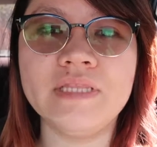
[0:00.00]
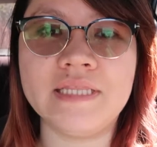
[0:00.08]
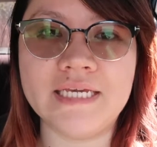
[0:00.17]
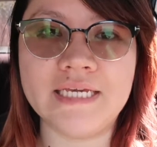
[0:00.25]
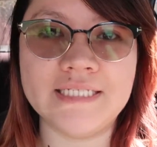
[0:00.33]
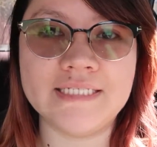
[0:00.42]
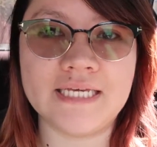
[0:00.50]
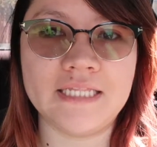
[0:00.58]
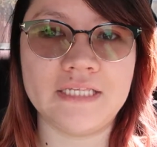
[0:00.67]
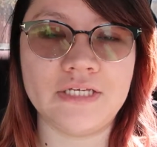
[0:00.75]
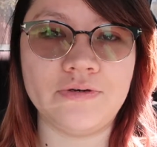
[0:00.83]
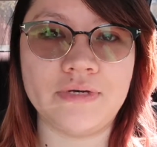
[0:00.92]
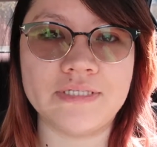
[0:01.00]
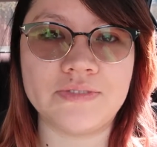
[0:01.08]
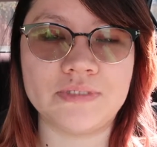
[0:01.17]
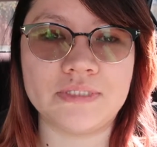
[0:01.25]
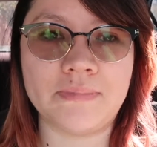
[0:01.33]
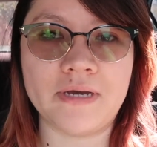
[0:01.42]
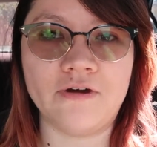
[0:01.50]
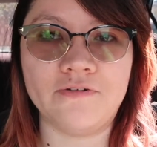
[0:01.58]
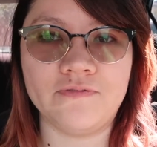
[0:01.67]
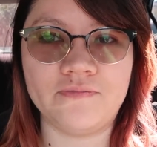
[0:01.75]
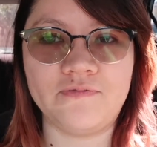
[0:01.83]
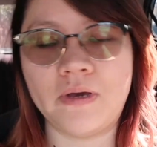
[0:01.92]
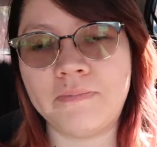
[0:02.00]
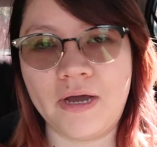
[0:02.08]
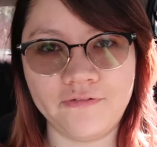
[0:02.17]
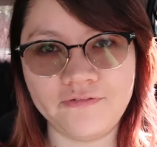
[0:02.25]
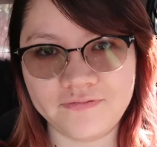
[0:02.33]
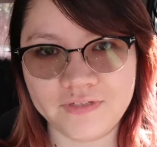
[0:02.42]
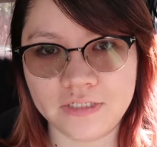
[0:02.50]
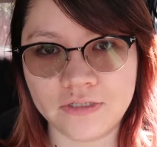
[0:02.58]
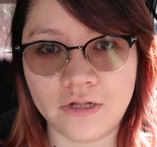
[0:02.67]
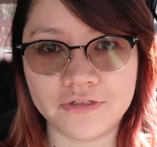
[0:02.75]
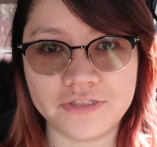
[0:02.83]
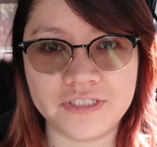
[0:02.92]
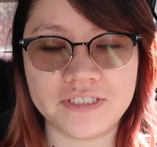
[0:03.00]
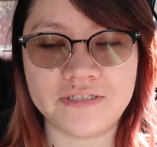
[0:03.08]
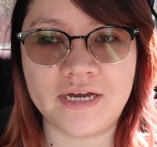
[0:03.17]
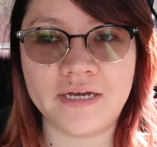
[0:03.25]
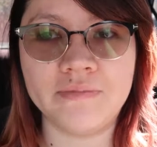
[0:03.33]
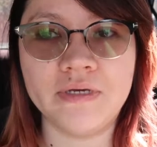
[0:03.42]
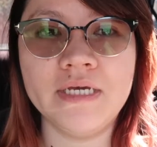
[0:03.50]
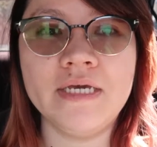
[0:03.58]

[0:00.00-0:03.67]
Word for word: the inside the US was about about $15 this time.